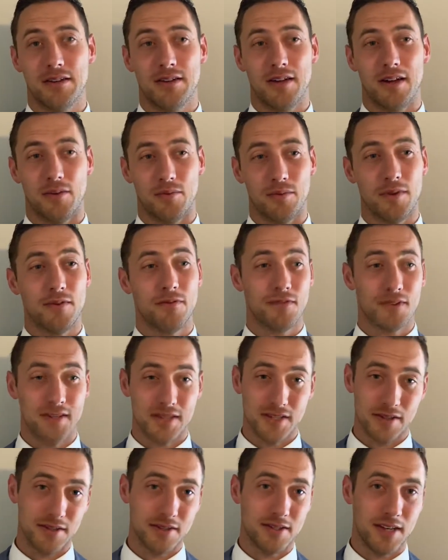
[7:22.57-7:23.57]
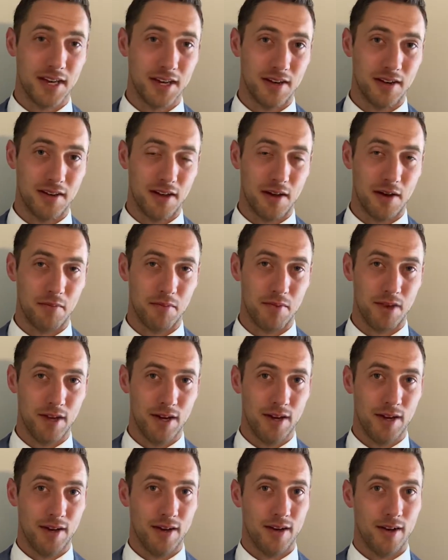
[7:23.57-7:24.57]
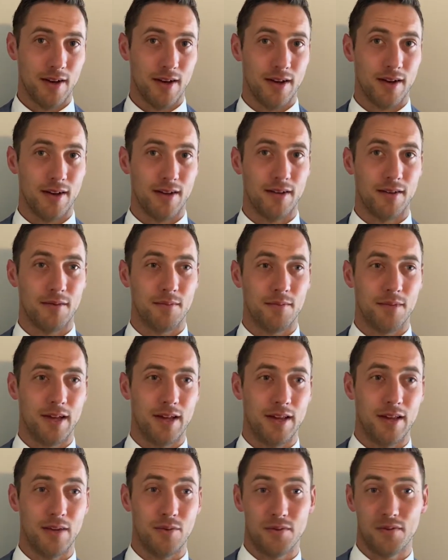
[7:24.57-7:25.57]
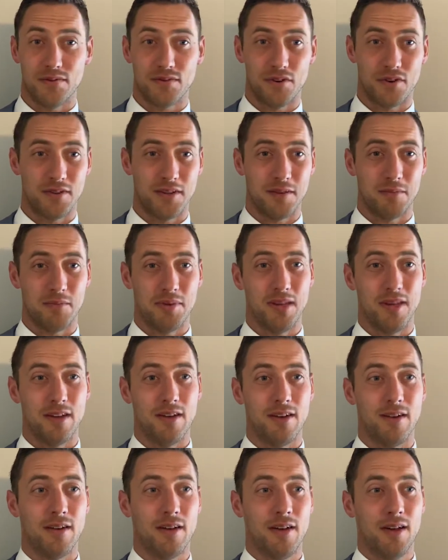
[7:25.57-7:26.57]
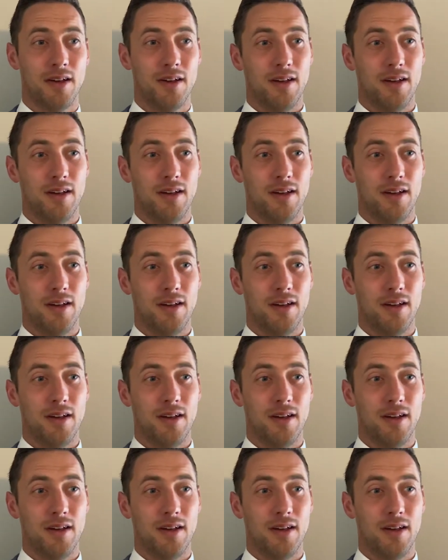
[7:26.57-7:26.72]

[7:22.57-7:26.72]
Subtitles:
Like we've facilitated them, and we've certainly been